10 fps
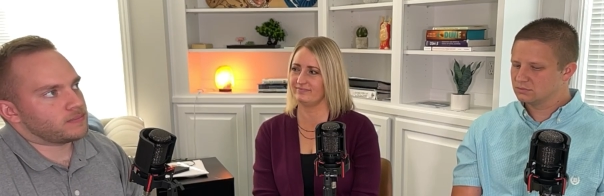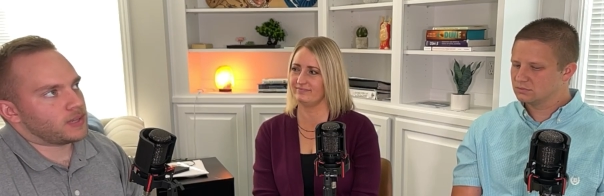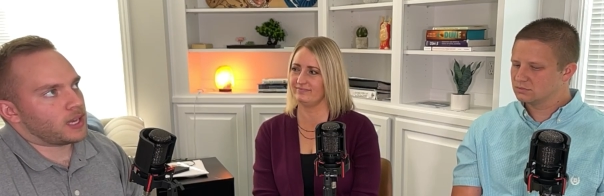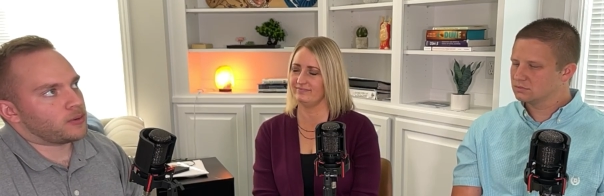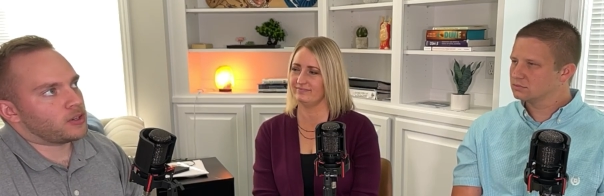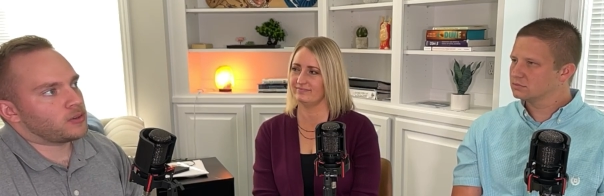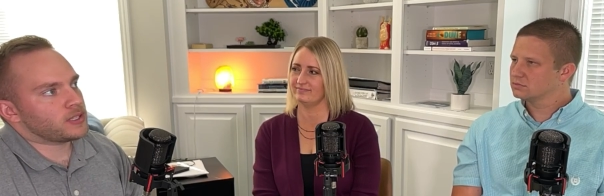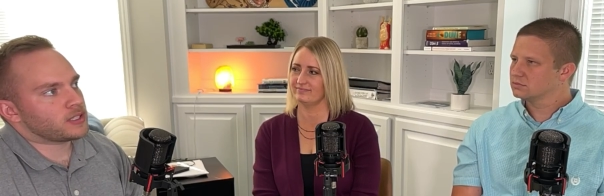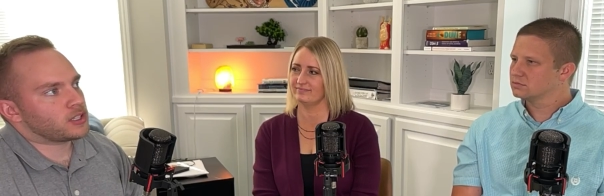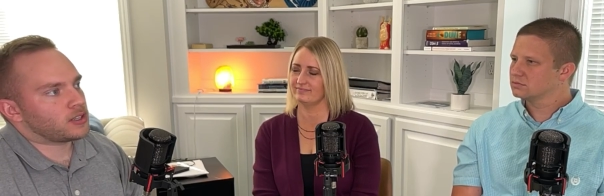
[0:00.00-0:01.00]
Speaker 1: I would always
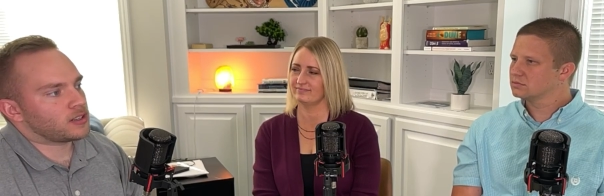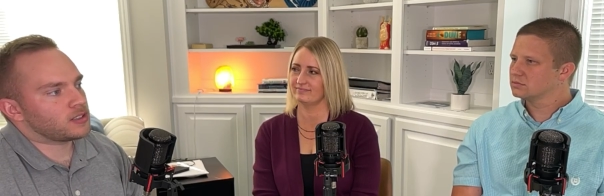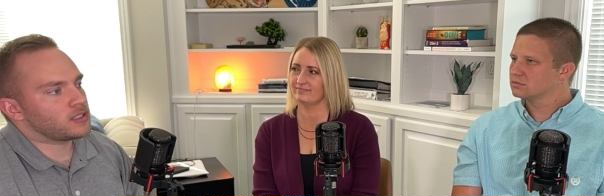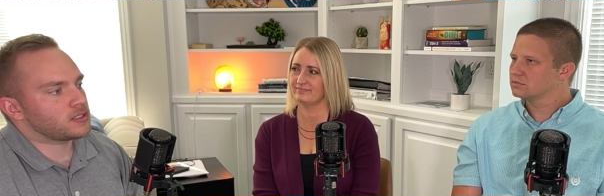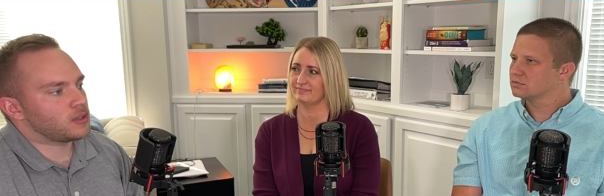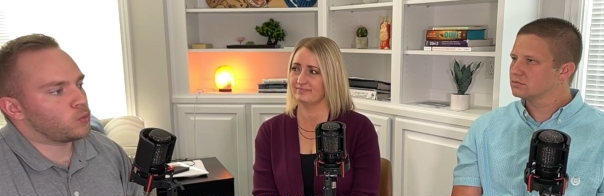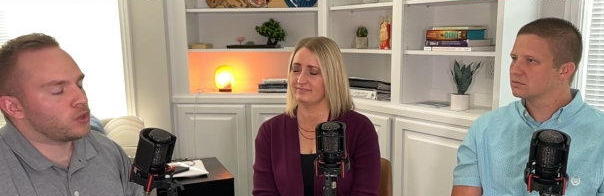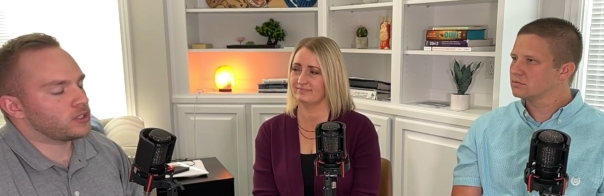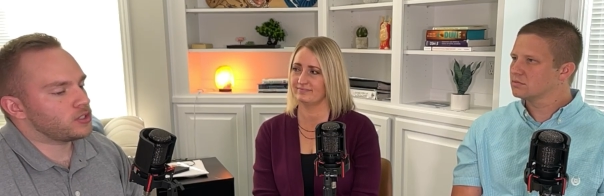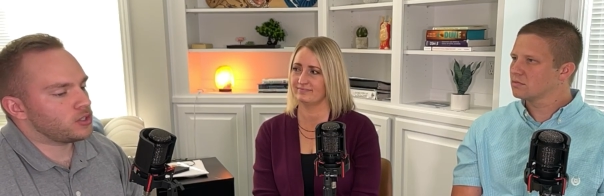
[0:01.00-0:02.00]
encourage
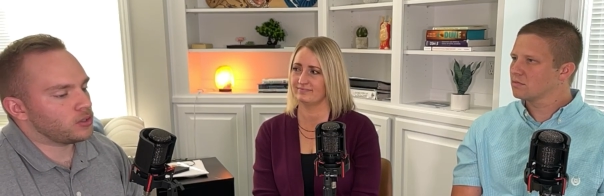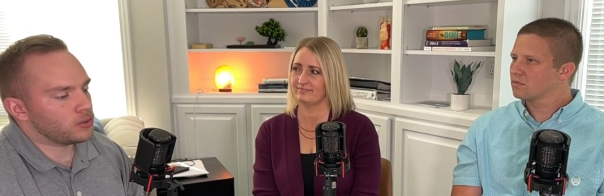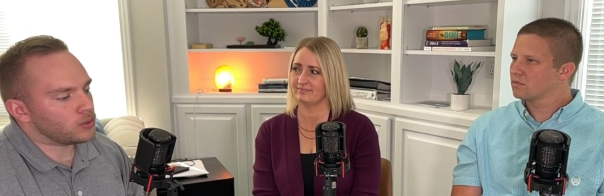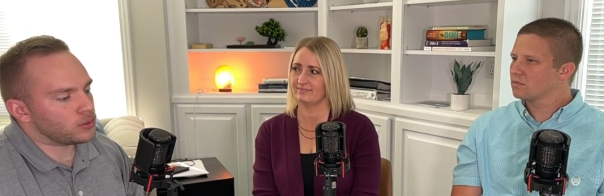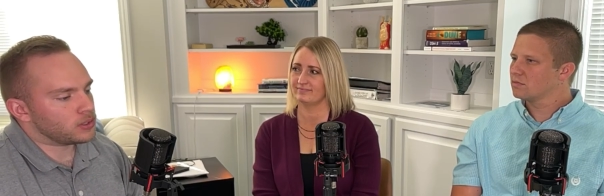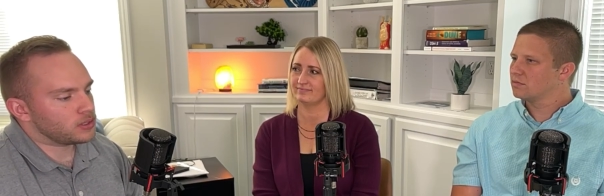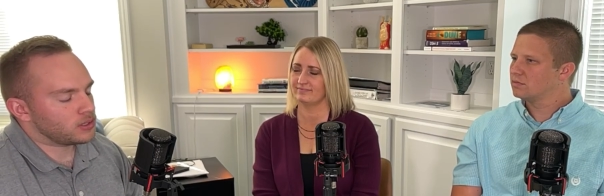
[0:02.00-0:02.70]
someone to,